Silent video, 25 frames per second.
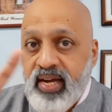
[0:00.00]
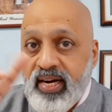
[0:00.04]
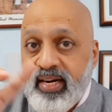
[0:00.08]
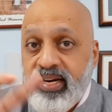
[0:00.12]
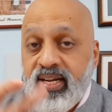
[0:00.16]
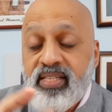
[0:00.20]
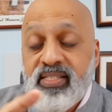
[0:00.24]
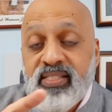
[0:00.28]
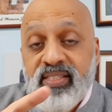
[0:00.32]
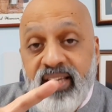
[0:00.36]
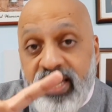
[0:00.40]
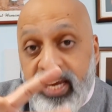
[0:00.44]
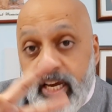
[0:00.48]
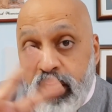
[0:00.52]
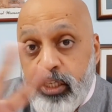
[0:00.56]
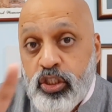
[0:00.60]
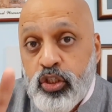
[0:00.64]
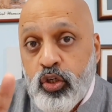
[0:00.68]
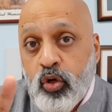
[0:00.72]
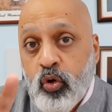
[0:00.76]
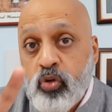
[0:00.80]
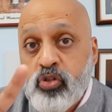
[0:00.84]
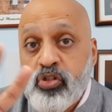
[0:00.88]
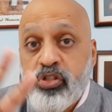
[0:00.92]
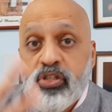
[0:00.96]
That is
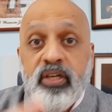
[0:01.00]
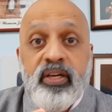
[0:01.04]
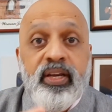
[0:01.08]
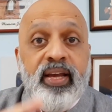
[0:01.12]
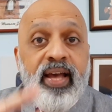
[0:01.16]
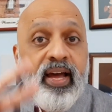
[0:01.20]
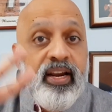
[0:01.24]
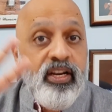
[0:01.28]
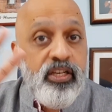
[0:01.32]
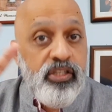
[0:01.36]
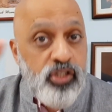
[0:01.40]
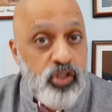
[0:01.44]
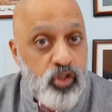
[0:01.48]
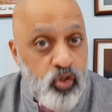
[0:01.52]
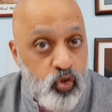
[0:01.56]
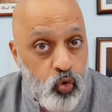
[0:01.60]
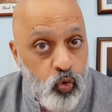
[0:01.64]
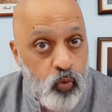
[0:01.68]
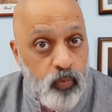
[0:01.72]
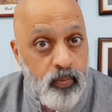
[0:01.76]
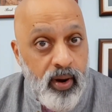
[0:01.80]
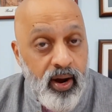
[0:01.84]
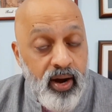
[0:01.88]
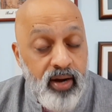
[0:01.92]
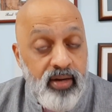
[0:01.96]
each question carries
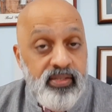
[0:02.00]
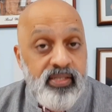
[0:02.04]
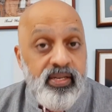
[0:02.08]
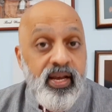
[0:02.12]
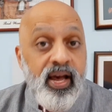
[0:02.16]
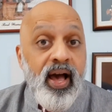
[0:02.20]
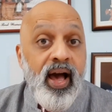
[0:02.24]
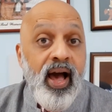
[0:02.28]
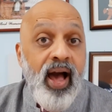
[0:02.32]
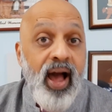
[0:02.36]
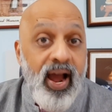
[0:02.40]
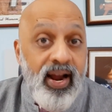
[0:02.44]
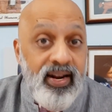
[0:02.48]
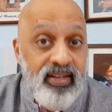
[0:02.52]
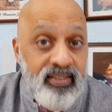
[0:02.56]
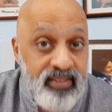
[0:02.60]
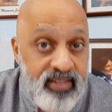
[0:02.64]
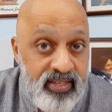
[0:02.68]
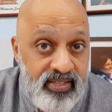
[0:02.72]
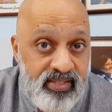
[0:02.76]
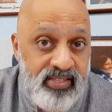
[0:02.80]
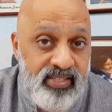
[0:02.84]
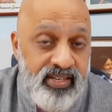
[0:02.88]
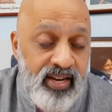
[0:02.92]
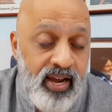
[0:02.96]
2 marks and
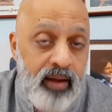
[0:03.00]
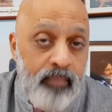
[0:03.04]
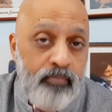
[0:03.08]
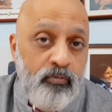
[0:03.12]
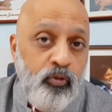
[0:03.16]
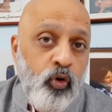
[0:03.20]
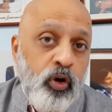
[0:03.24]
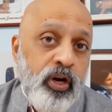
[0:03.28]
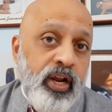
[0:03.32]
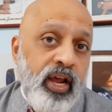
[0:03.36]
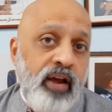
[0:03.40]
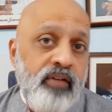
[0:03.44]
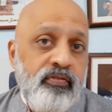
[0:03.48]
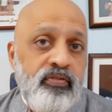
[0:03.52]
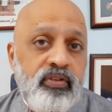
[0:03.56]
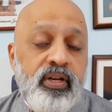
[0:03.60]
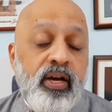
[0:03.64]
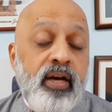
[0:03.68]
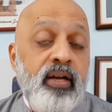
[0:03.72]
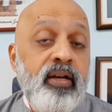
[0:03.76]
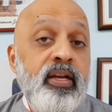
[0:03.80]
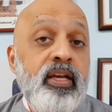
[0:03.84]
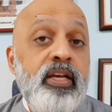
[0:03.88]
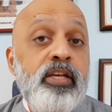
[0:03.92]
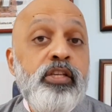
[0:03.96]
this time what I have
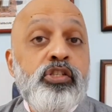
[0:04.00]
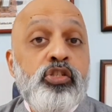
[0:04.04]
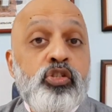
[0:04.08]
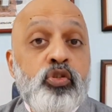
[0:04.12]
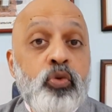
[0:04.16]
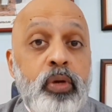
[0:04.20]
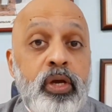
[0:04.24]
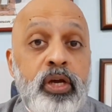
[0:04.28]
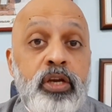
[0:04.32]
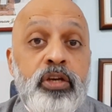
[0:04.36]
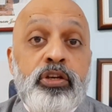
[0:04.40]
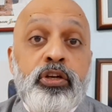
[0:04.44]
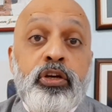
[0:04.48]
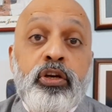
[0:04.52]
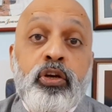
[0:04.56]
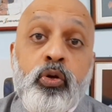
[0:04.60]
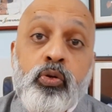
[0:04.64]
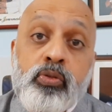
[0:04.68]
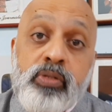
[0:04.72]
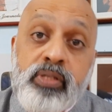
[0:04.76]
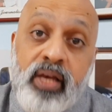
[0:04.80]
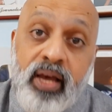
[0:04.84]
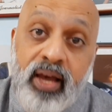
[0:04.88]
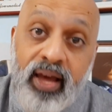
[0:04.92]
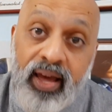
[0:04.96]
done is to
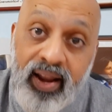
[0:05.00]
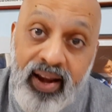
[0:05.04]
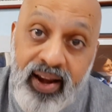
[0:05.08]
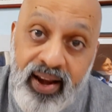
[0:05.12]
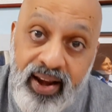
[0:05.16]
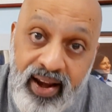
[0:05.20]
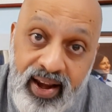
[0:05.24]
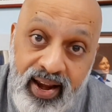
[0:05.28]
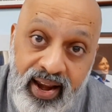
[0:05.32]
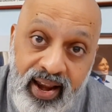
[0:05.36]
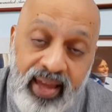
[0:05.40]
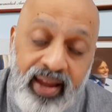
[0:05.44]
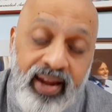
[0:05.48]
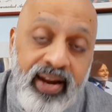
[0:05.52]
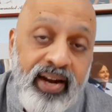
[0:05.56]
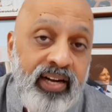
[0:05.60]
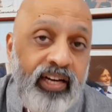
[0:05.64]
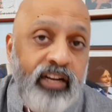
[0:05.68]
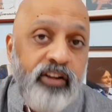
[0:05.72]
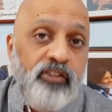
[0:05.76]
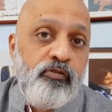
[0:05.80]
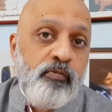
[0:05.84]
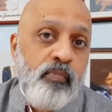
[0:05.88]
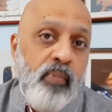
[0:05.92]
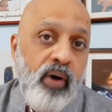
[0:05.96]
introduce
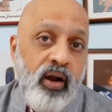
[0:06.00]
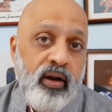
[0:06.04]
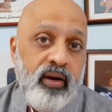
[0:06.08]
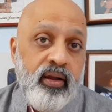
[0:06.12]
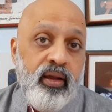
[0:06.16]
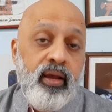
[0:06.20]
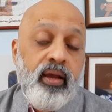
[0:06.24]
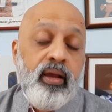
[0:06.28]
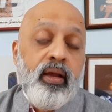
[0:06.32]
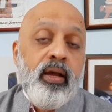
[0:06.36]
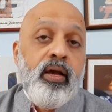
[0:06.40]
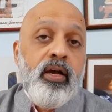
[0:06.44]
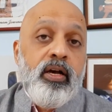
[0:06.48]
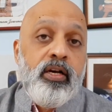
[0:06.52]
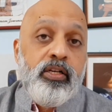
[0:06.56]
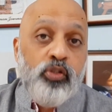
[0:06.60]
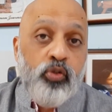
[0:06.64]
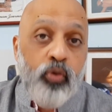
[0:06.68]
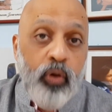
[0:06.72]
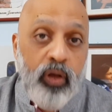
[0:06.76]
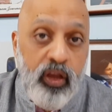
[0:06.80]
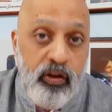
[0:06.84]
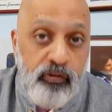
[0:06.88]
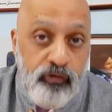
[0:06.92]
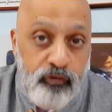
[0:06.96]
negative marking.
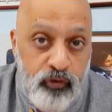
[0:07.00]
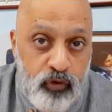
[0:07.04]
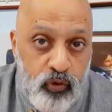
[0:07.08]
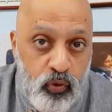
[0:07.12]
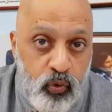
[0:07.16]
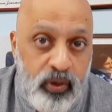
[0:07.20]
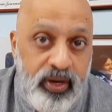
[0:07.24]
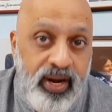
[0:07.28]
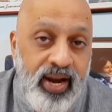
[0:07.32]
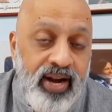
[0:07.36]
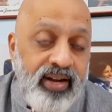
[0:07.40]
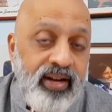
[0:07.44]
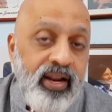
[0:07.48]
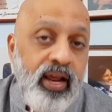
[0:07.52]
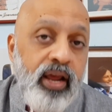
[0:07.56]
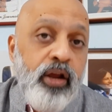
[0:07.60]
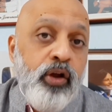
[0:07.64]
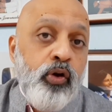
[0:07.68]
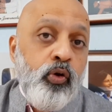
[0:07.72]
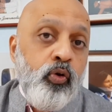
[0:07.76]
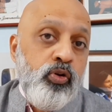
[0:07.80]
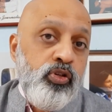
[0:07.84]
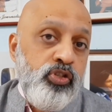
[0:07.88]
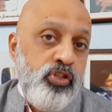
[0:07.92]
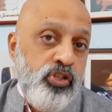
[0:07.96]
So if you get a
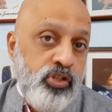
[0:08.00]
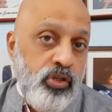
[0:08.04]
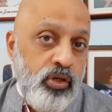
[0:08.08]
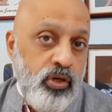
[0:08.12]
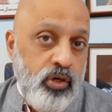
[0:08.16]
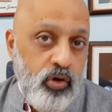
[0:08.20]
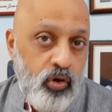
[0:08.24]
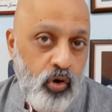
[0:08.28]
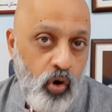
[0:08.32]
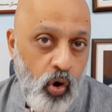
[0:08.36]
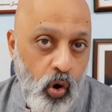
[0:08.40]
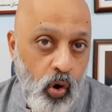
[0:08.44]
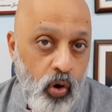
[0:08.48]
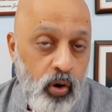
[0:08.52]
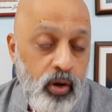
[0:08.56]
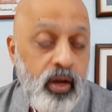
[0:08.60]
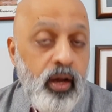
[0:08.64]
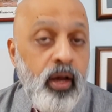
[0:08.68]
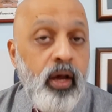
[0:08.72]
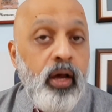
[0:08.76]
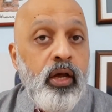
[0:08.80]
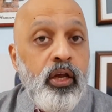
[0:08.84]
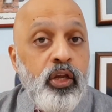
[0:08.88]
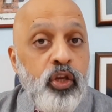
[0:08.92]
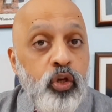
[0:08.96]
question wrong,
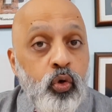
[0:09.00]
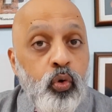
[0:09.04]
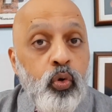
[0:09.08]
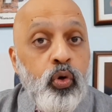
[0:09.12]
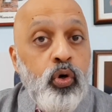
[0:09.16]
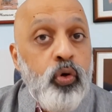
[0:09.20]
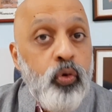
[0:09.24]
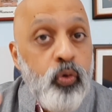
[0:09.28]
you